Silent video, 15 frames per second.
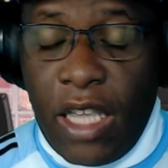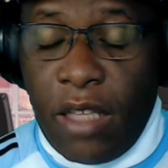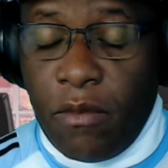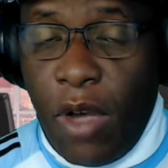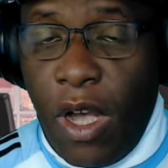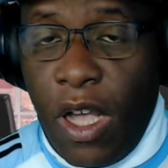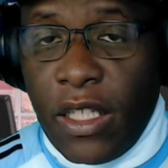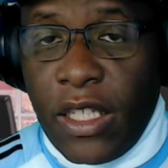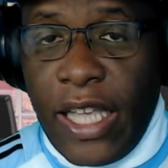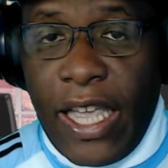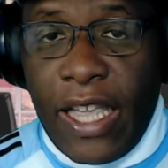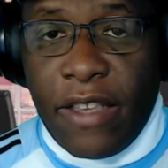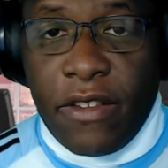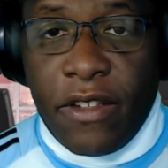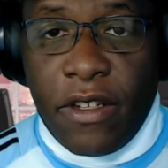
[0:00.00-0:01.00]
And
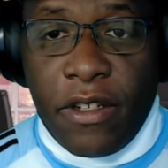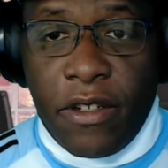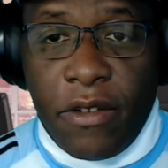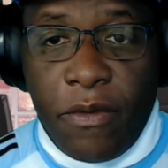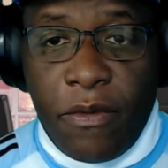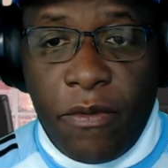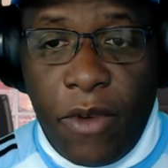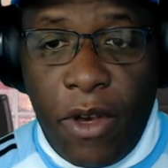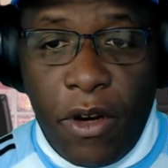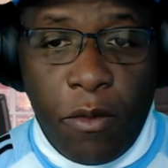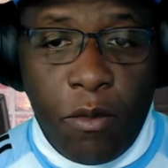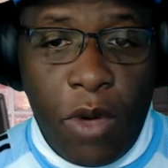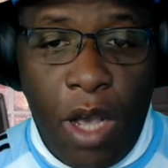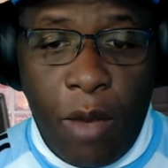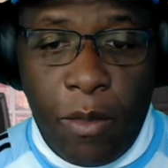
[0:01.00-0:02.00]
podcasts are
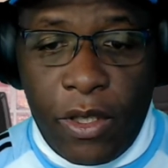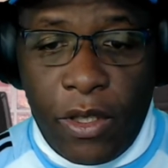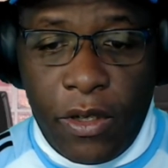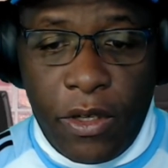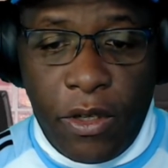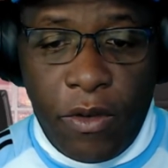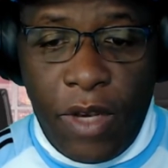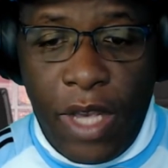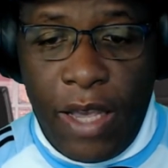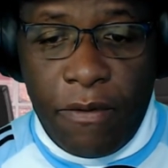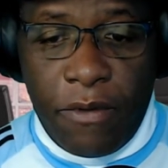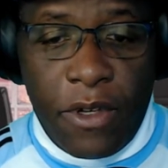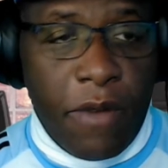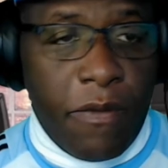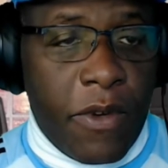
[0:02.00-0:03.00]
very popular. You
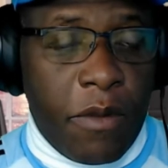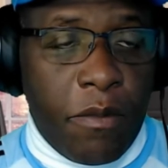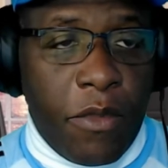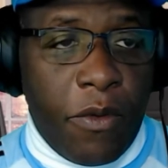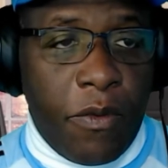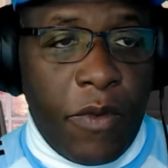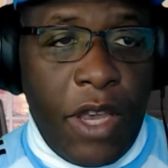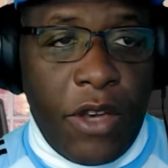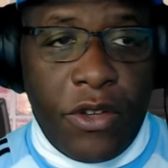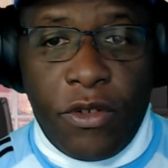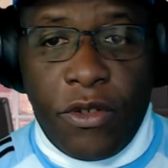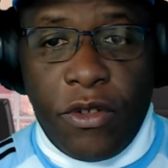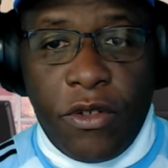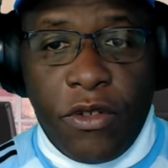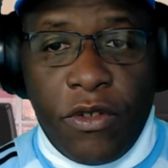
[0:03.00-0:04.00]
have different
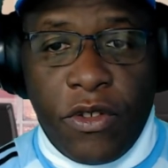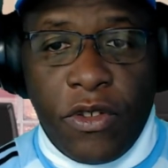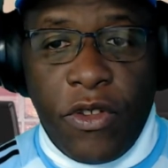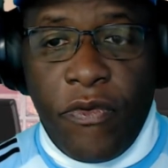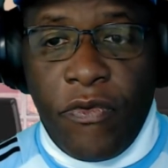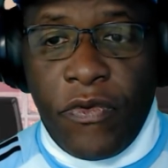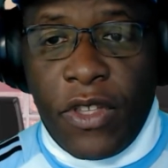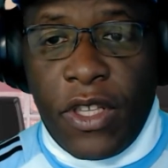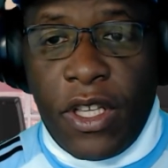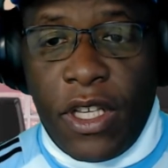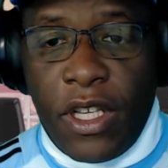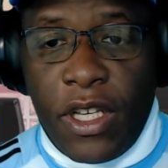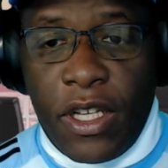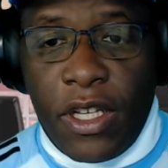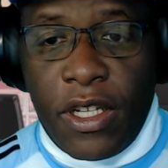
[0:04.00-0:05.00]
professionals,
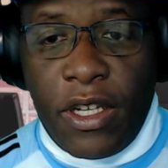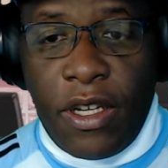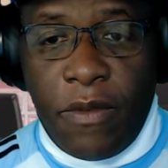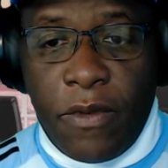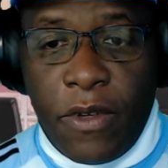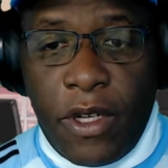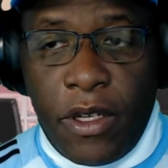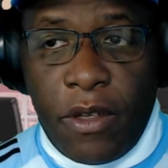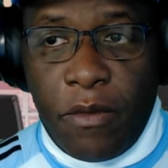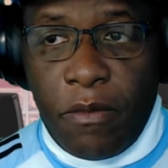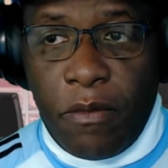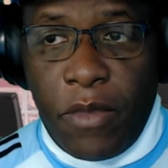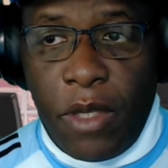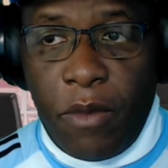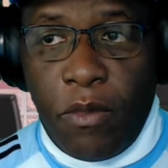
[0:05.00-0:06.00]

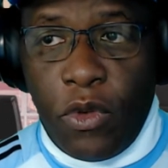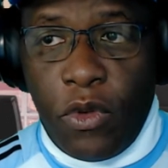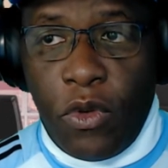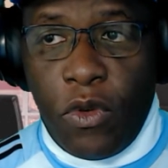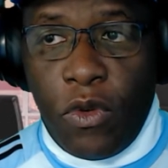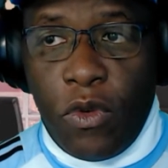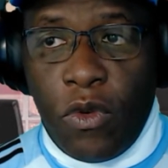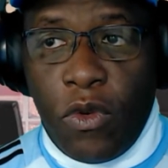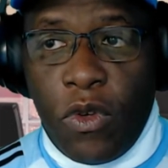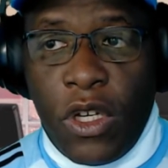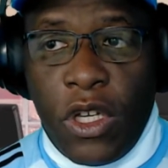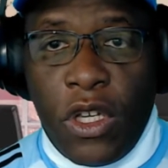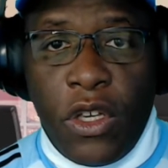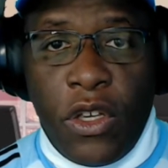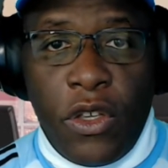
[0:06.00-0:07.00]
different people
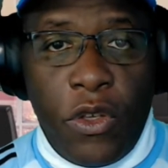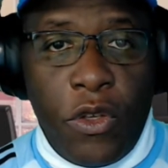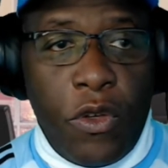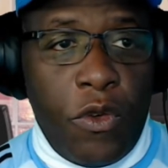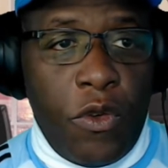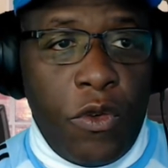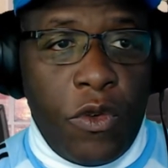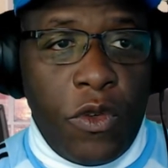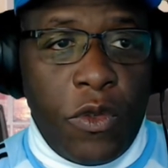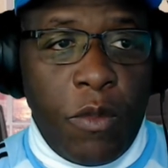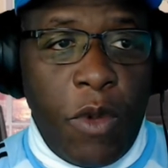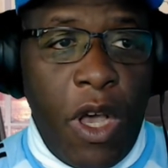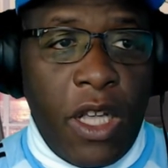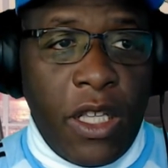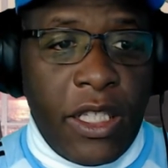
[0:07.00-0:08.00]
who
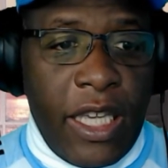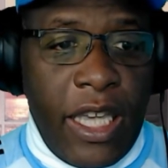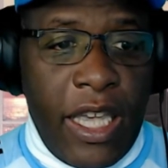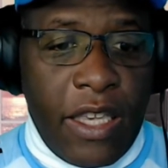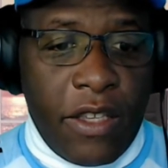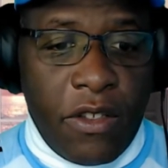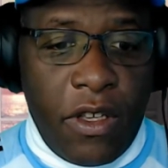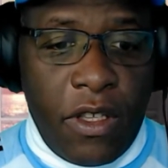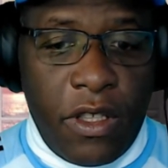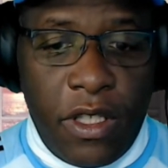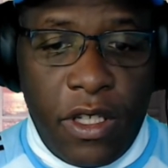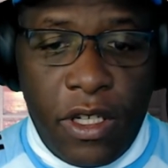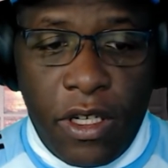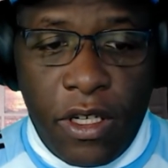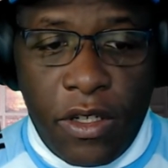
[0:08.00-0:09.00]
use podcasts
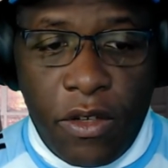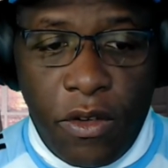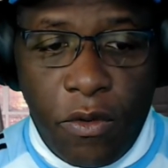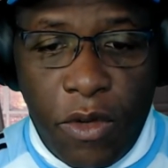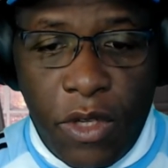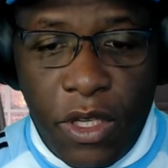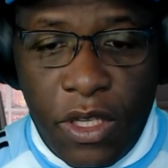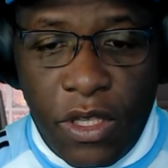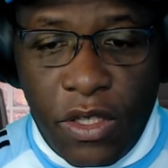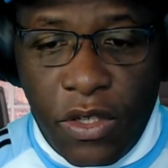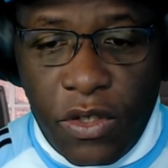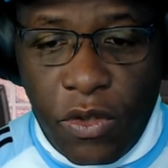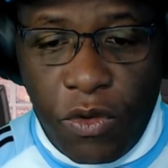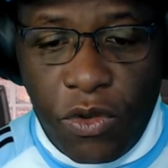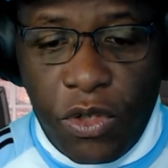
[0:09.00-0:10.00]
on their, whether
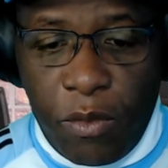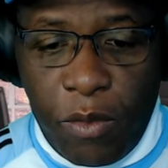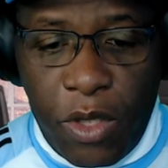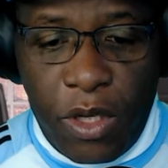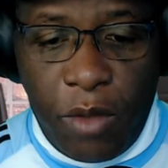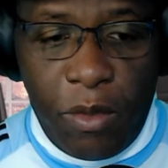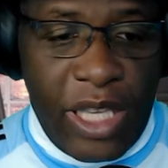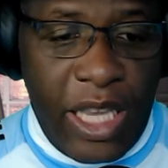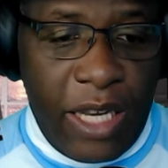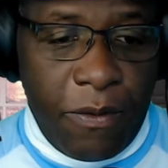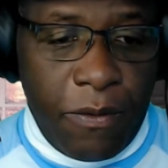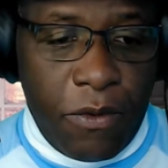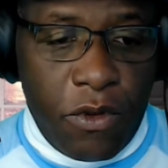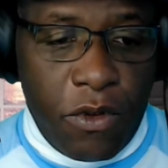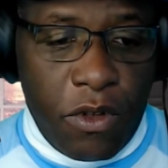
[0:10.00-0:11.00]
it's a social media
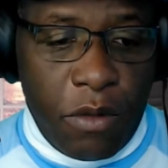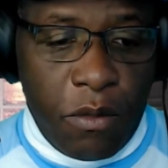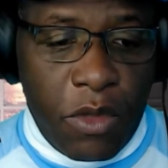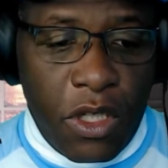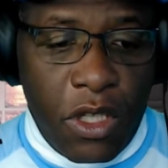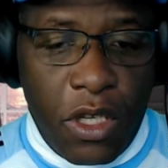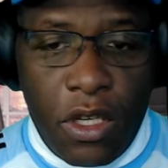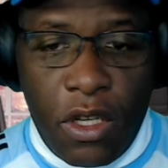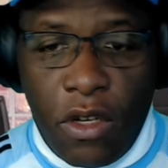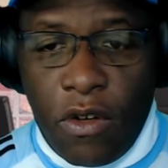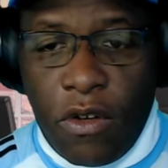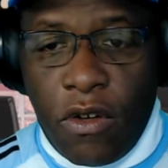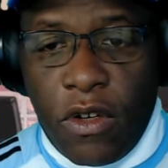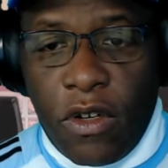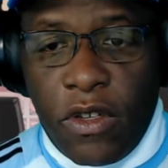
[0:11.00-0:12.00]
platform
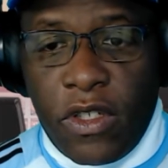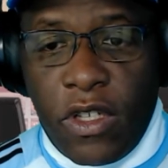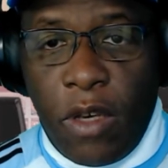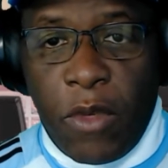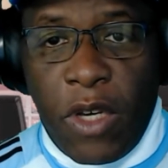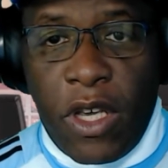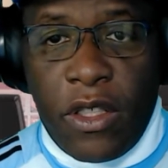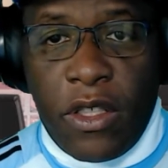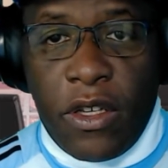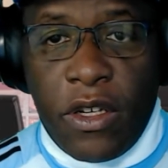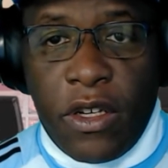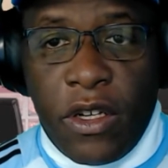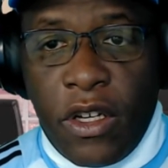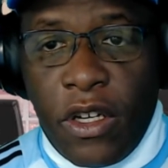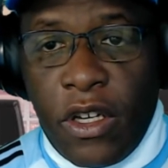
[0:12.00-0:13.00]
or some
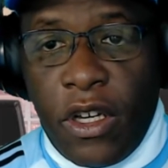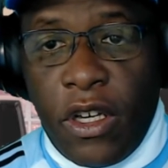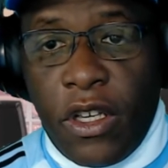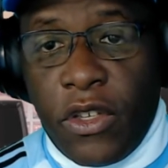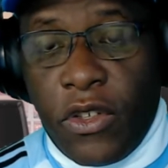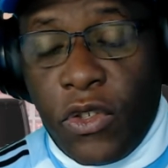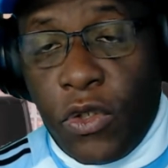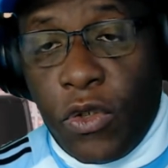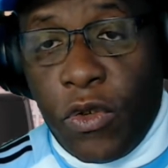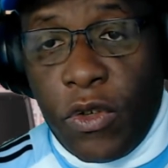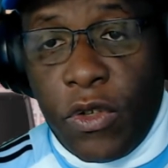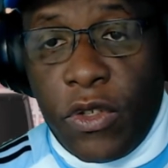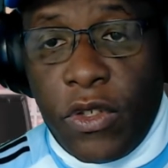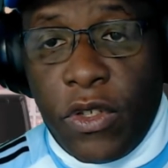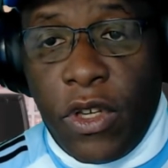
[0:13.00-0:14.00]
other
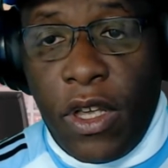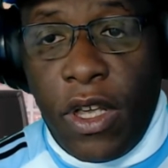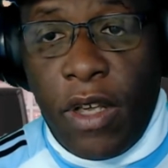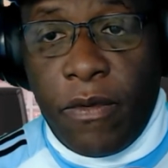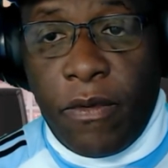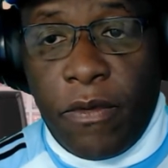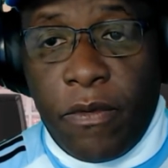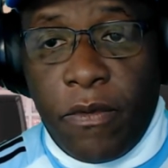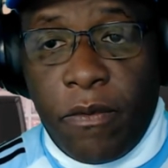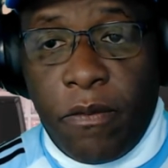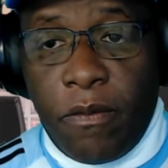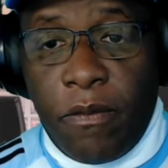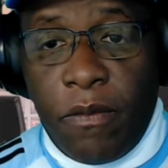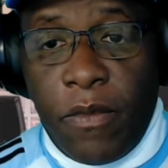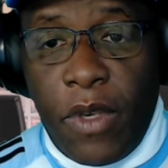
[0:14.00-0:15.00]
source of
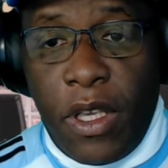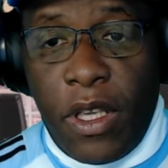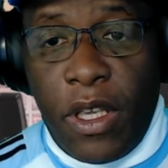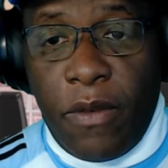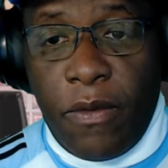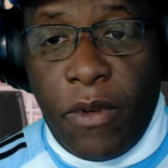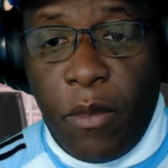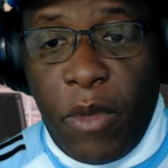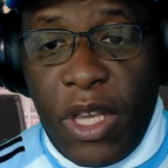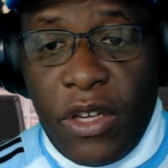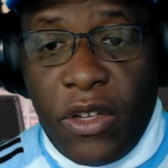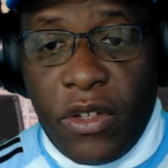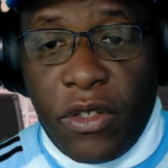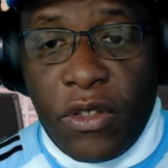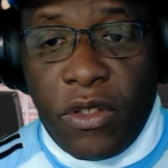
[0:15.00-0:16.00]

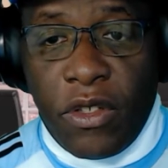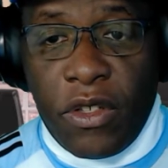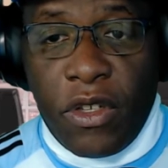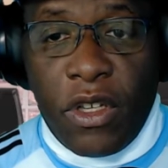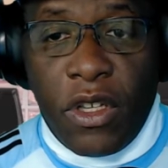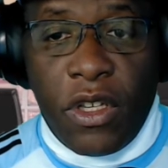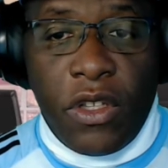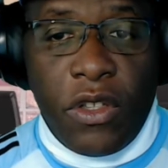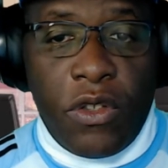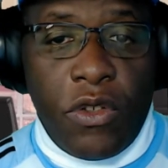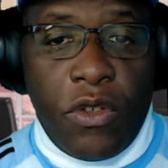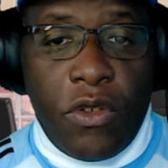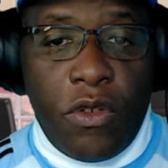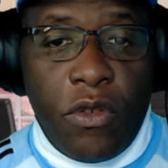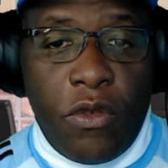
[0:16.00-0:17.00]
information,
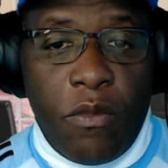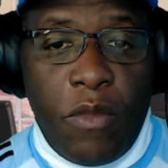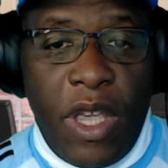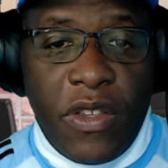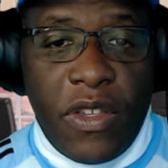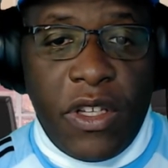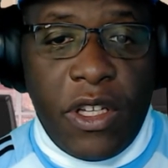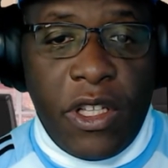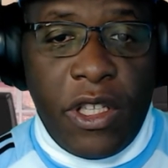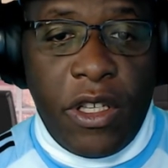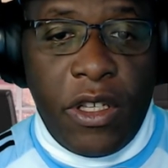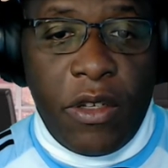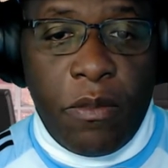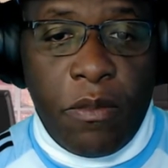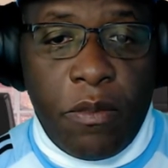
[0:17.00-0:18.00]
to
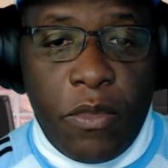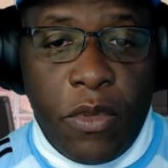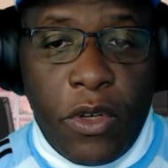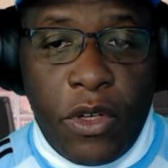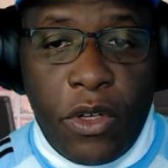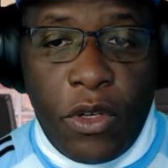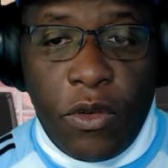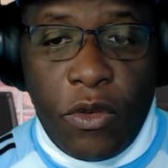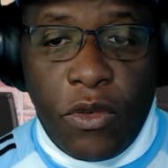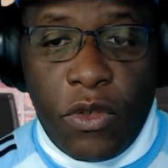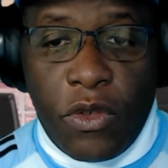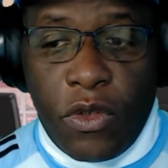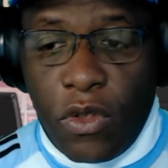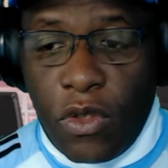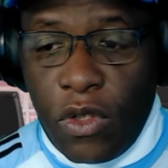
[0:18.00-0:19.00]
basically
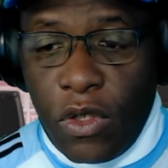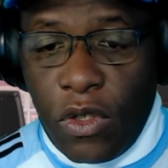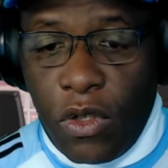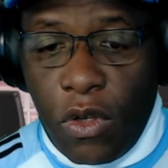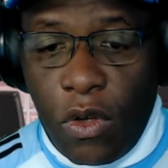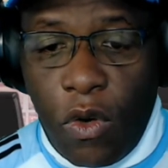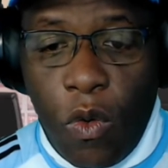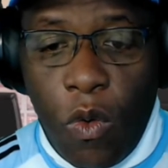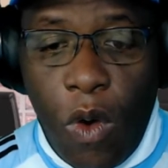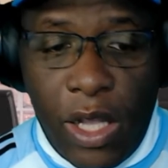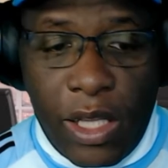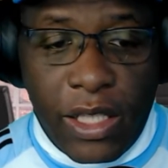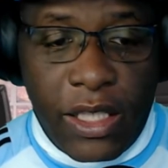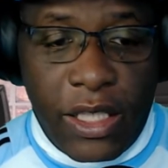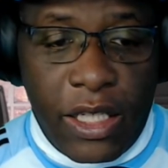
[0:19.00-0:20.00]
produce
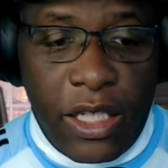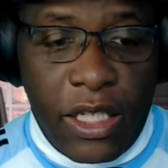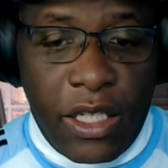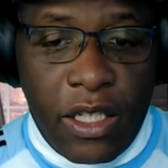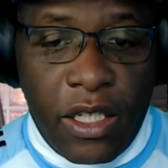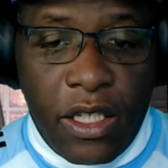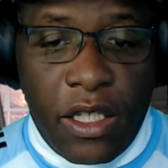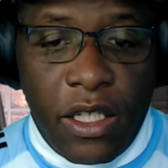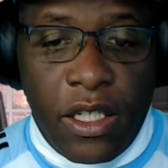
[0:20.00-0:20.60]
quality